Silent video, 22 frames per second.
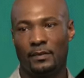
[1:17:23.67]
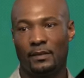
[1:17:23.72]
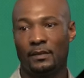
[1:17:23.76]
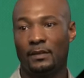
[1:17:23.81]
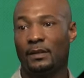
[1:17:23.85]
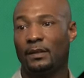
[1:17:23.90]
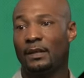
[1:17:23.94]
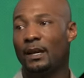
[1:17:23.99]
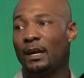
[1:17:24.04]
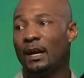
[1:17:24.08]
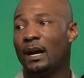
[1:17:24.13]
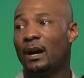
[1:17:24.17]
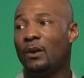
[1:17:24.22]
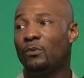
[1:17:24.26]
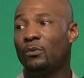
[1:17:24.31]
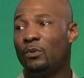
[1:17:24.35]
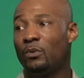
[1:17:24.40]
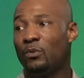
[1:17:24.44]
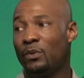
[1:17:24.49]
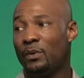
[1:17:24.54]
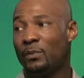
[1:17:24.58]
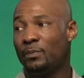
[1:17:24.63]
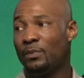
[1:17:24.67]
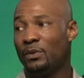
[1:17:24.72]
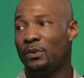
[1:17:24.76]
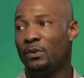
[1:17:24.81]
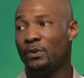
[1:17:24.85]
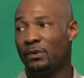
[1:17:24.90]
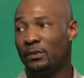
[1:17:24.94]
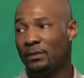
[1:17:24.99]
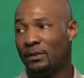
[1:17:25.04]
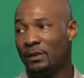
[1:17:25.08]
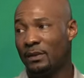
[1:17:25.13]
that God will rebuke
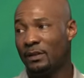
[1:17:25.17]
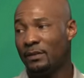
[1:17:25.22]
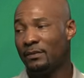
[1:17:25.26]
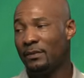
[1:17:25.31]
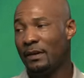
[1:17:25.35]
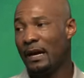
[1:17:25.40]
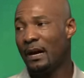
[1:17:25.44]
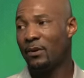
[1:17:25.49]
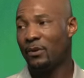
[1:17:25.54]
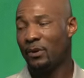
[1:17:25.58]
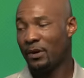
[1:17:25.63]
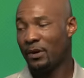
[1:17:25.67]
the devourer.